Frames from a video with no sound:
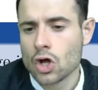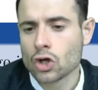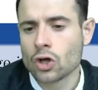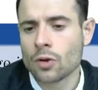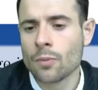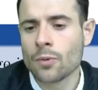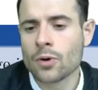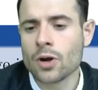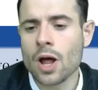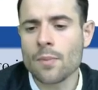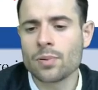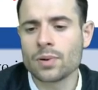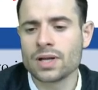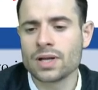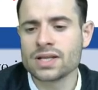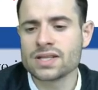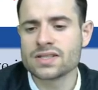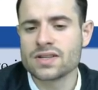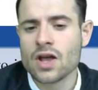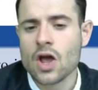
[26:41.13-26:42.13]
the
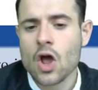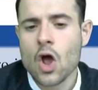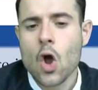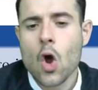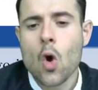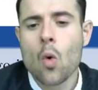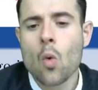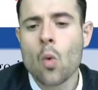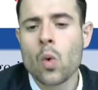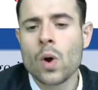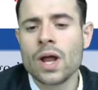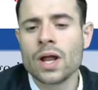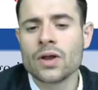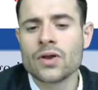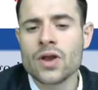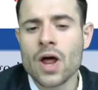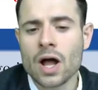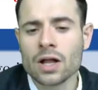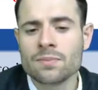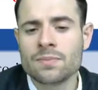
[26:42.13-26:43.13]
monopolist will
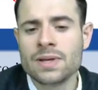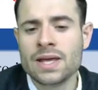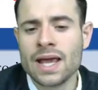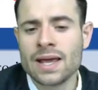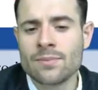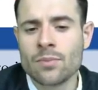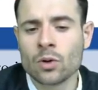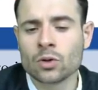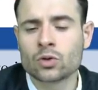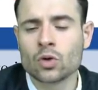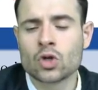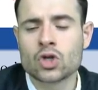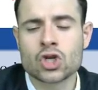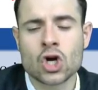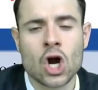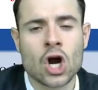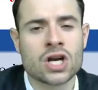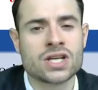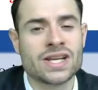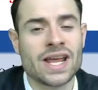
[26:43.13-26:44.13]
not be able to
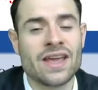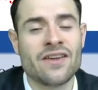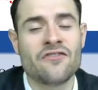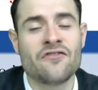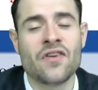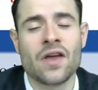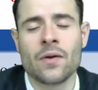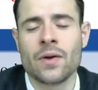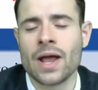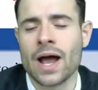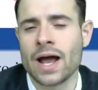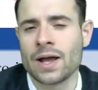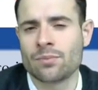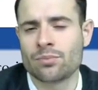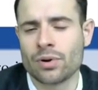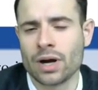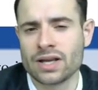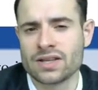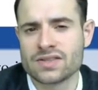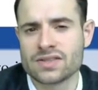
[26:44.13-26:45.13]
charge a very high
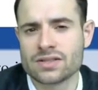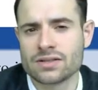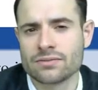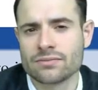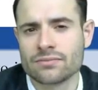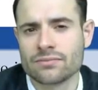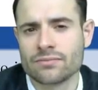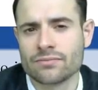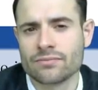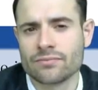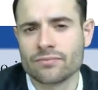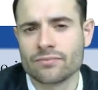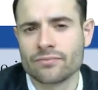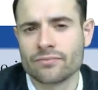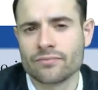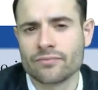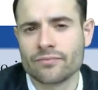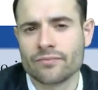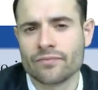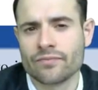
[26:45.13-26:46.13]
price.
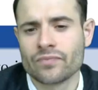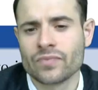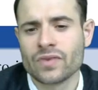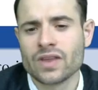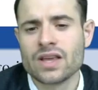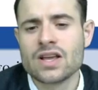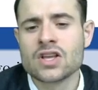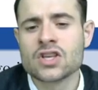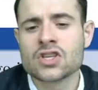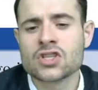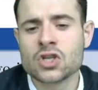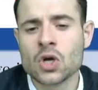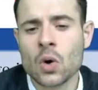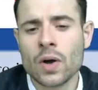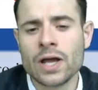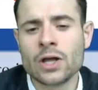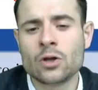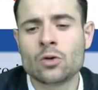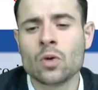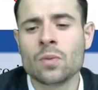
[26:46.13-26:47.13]
So,
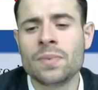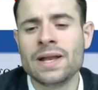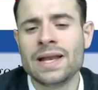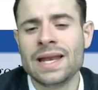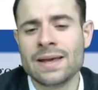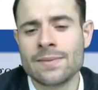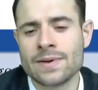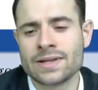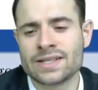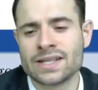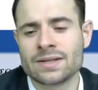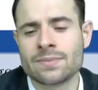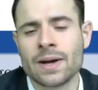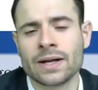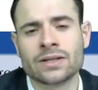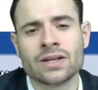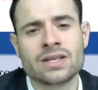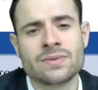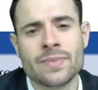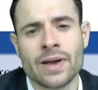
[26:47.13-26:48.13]
it will be limited by
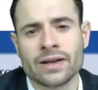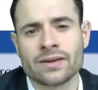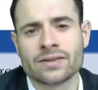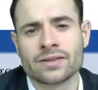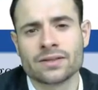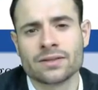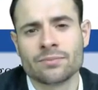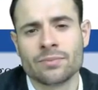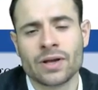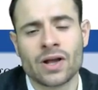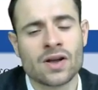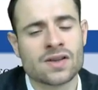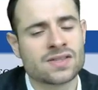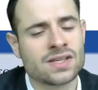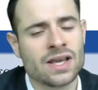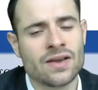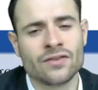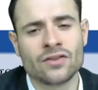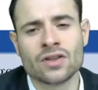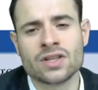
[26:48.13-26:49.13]
the demand, because
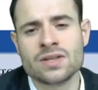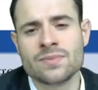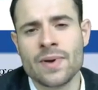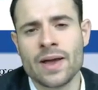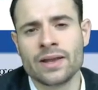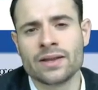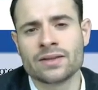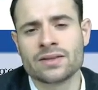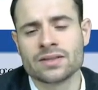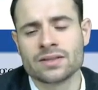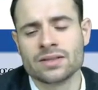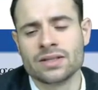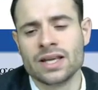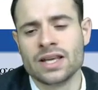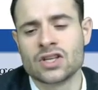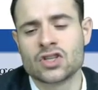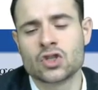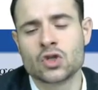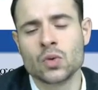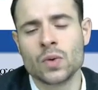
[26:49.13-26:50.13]
if the demand
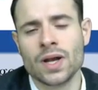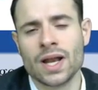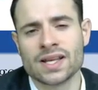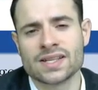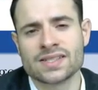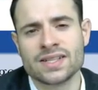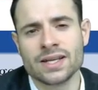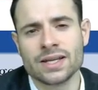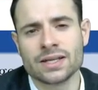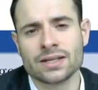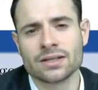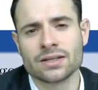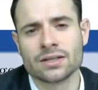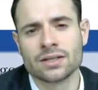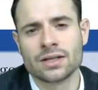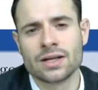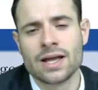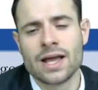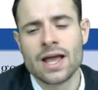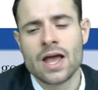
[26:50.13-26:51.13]
is too elastic,
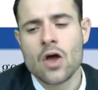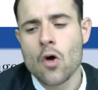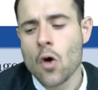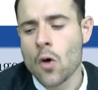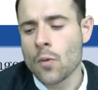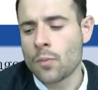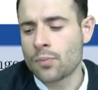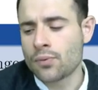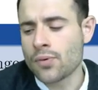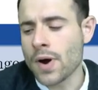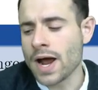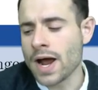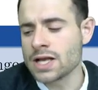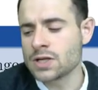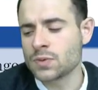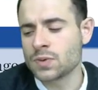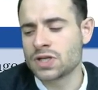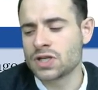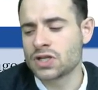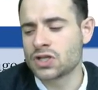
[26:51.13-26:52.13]
a price
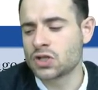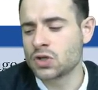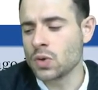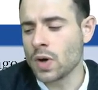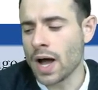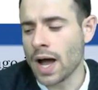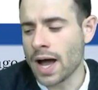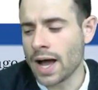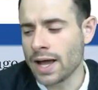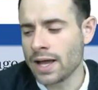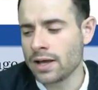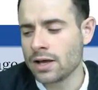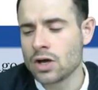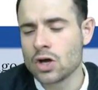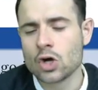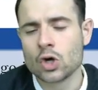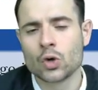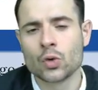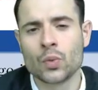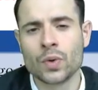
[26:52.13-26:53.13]
which is too high
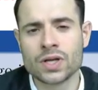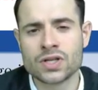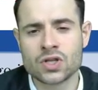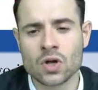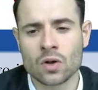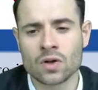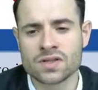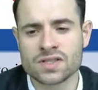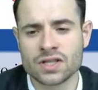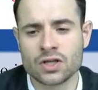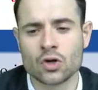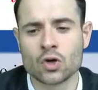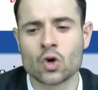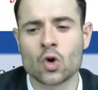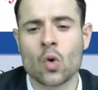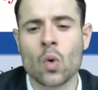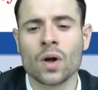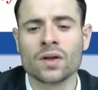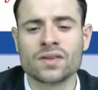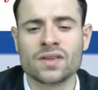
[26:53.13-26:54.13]
results in a
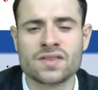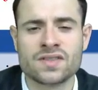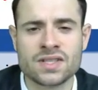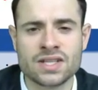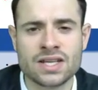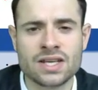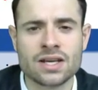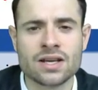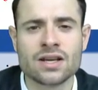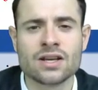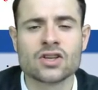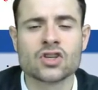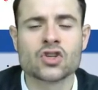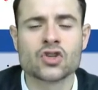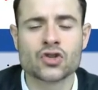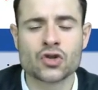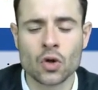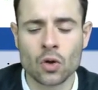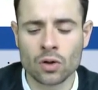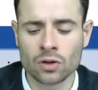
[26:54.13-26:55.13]
quantity
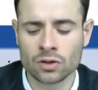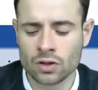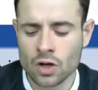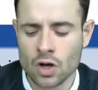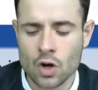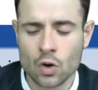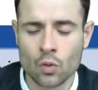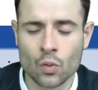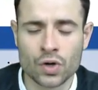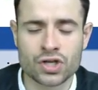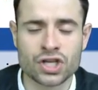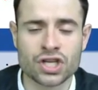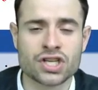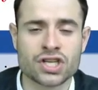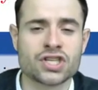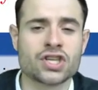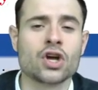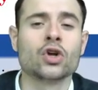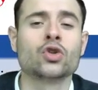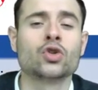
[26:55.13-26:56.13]
sold which
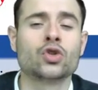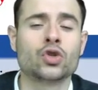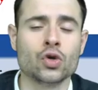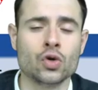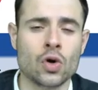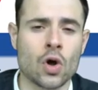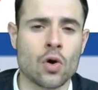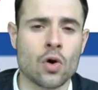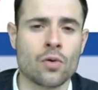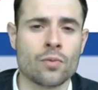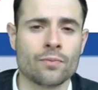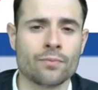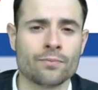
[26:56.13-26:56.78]
is too low.